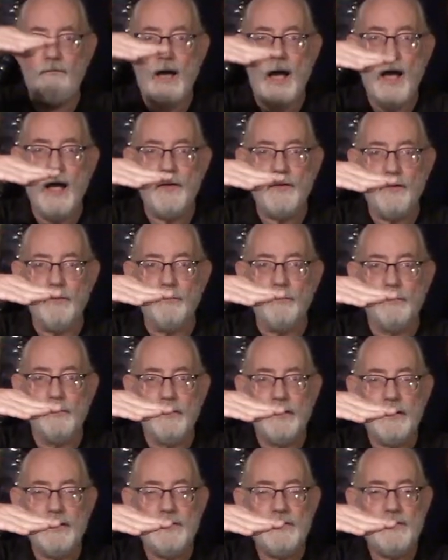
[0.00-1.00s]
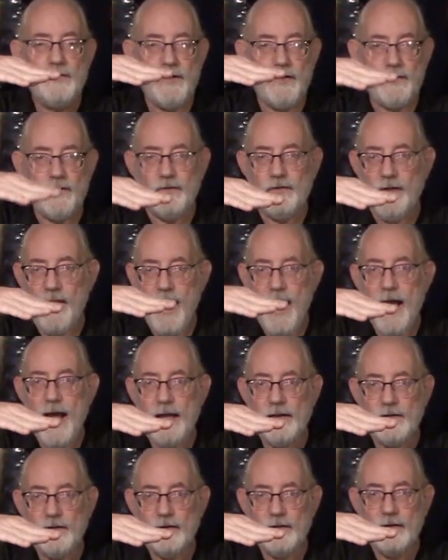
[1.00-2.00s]
volume. It does
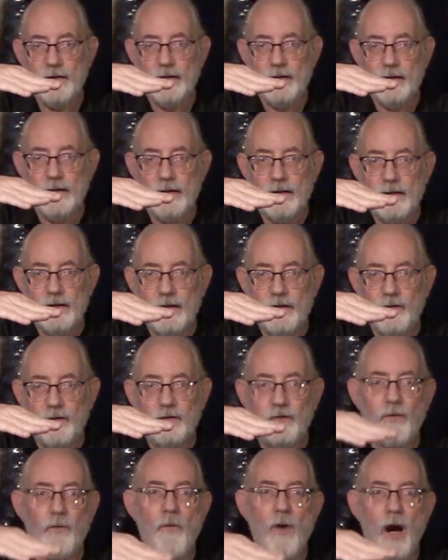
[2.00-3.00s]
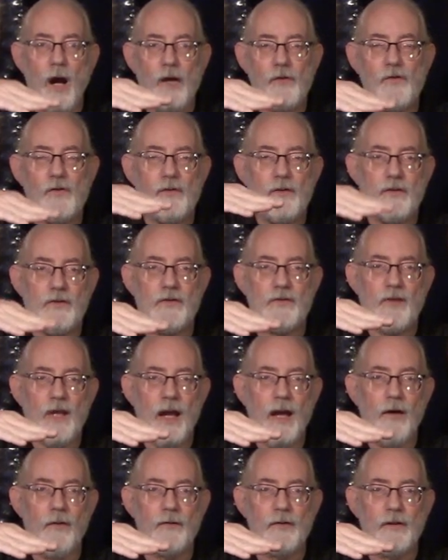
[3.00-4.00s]
not squash the
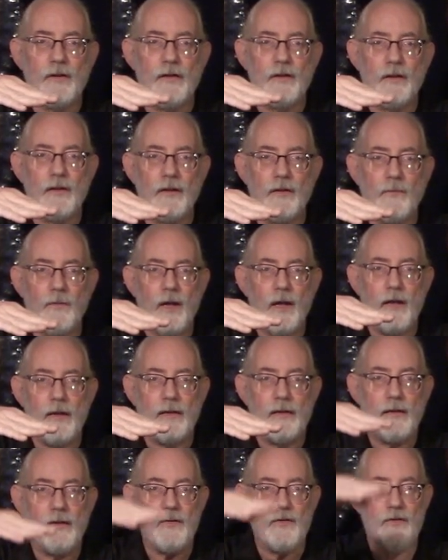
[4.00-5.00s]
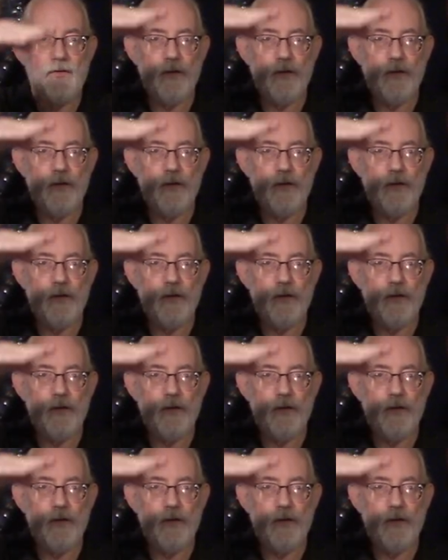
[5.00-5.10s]
sound in any way. It's